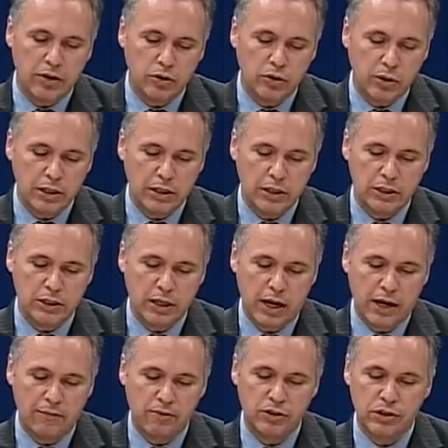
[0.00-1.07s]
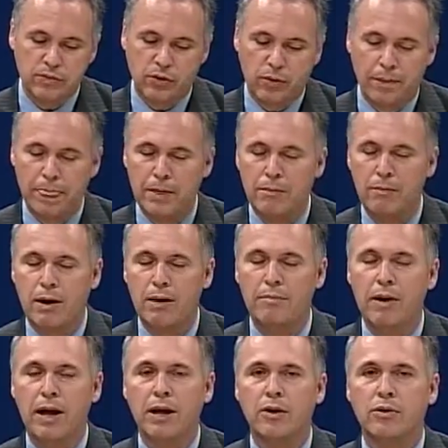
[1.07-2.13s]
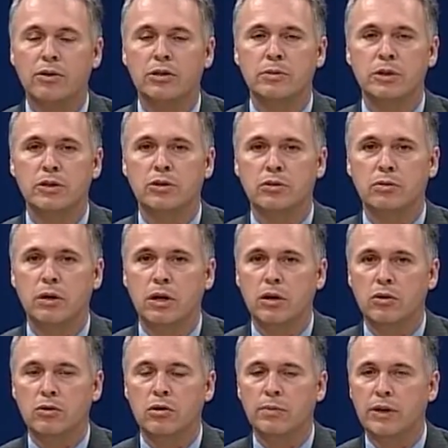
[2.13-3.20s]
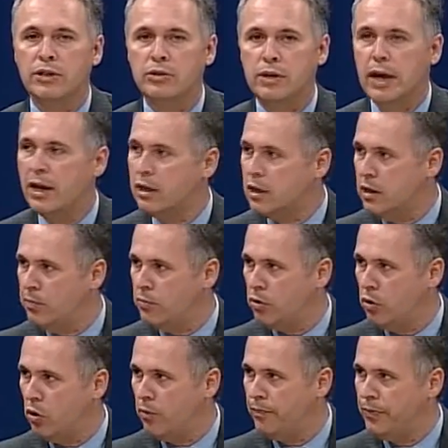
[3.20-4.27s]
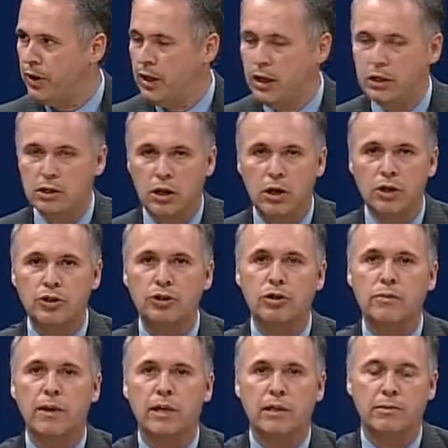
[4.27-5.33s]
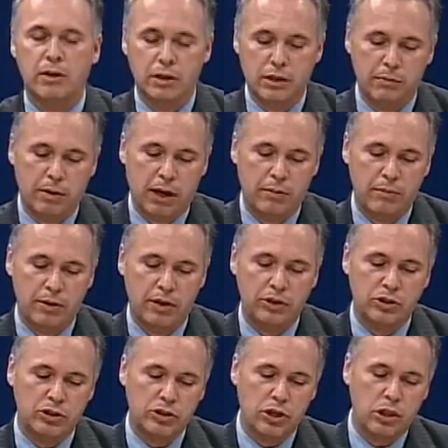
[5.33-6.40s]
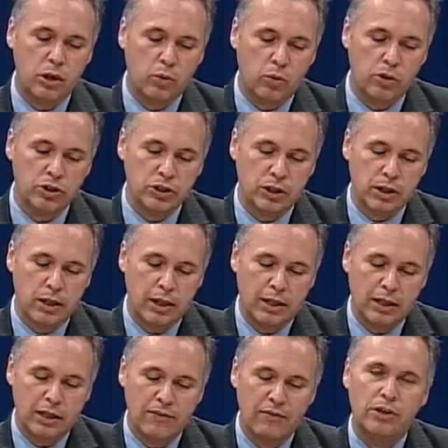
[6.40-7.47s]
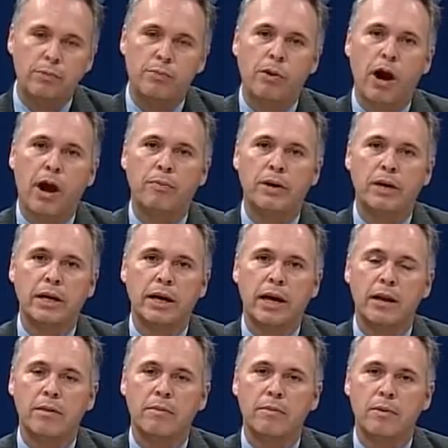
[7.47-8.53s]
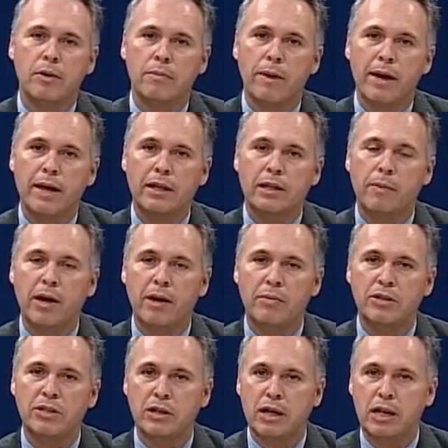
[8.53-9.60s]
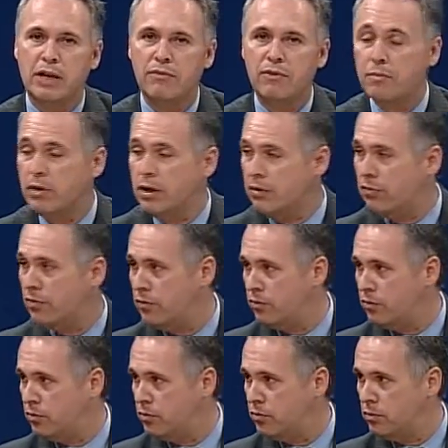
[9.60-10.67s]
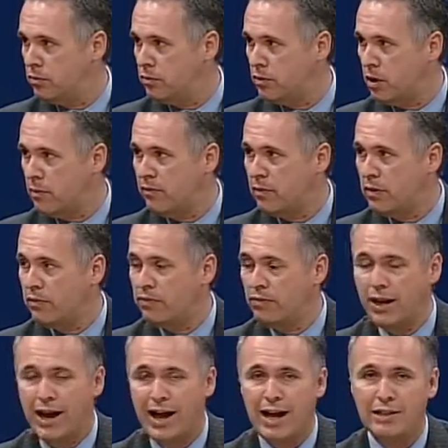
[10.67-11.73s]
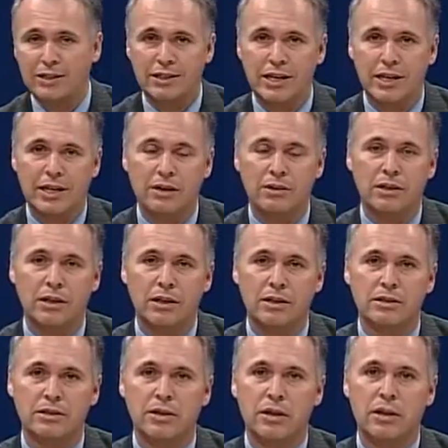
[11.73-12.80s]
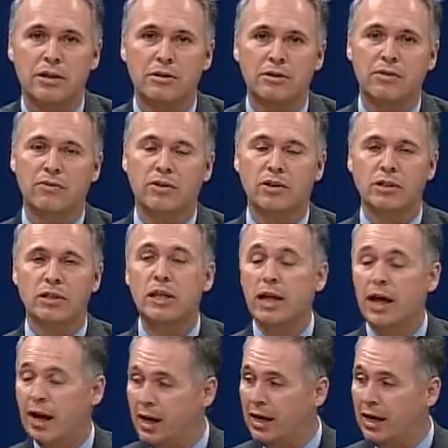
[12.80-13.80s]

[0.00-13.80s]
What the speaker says: and you're trying to decide, first of all, my encouragement is to do the best you can to keep your home, as long as you can make the monthly payment, because there's nothing worse than living in a property and, you know, making the payments and not having any money for food and not having money for gas and take care of the kids and all that other stuff. Because